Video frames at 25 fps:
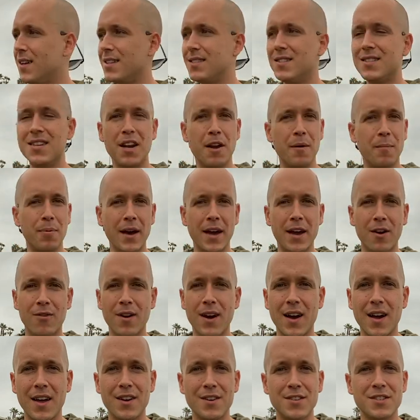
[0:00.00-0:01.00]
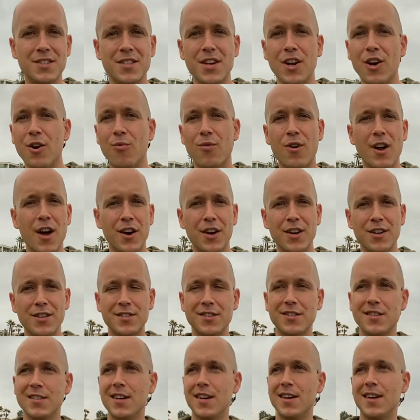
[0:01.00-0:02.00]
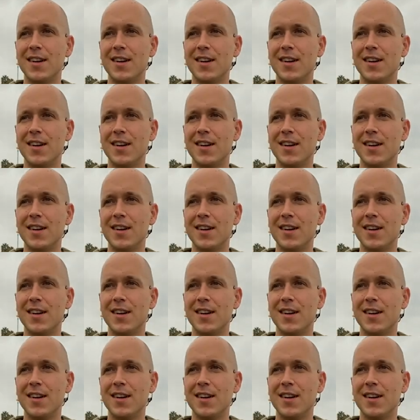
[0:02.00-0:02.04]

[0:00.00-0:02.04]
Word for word: Ton of bike riders, ton of runners,